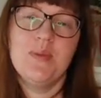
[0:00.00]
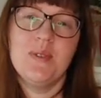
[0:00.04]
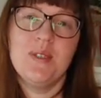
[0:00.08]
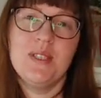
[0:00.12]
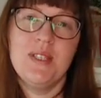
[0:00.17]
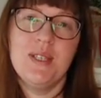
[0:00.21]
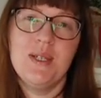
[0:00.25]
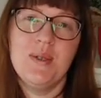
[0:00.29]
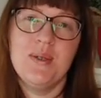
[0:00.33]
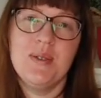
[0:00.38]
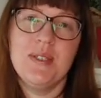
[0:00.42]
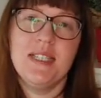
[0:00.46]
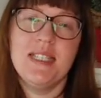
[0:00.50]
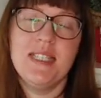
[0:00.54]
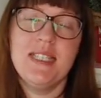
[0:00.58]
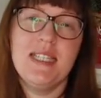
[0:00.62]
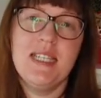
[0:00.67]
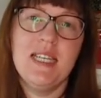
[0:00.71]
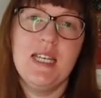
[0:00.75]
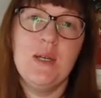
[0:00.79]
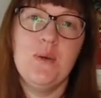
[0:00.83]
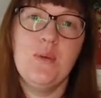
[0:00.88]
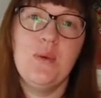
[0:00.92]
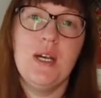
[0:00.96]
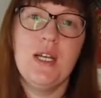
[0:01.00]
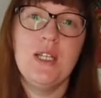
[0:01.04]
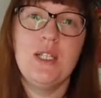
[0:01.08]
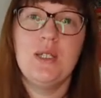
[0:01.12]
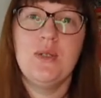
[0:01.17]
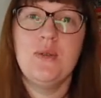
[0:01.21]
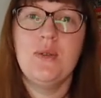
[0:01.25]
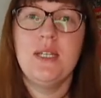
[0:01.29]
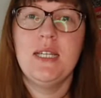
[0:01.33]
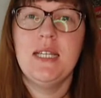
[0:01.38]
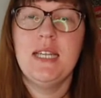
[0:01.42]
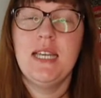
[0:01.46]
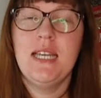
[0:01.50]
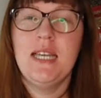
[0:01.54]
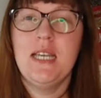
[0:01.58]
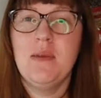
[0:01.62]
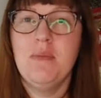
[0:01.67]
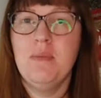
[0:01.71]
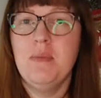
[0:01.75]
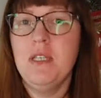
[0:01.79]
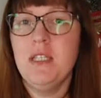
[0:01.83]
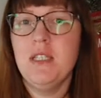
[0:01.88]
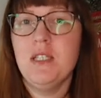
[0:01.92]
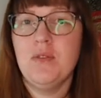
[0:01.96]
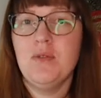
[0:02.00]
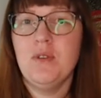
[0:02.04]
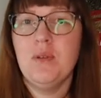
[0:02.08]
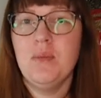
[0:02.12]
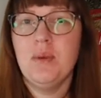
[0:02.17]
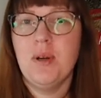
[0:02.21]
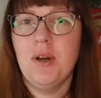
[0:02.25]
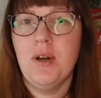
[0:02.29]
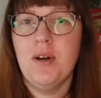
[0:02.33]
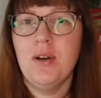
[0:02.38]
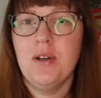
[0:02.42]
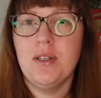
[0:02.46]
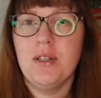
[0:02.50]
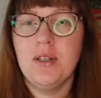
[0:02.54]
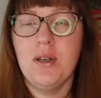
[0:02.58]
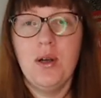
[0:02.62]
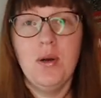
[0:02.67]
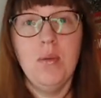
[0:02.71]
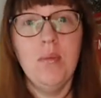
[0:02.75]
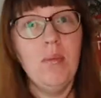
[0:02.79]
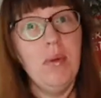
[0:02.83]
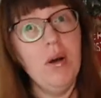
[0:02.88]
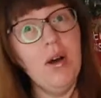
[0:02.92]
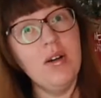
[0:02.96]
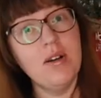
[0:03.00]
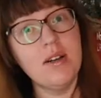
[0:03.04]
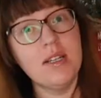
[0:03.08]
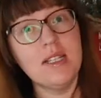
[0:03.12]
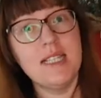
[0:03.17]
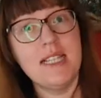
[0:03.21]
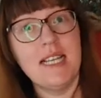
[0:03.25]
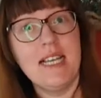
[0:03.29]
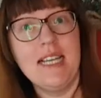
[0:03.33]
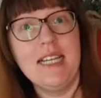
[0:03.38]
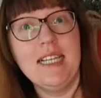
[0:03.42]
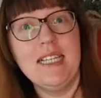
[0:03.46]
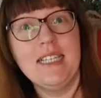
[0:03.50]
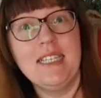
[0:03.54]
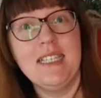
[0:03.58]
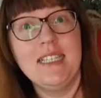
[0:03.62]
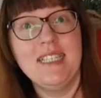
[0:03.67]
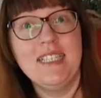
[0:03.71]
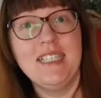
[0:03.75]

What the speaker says: So today we're doing a mystery box unboxing.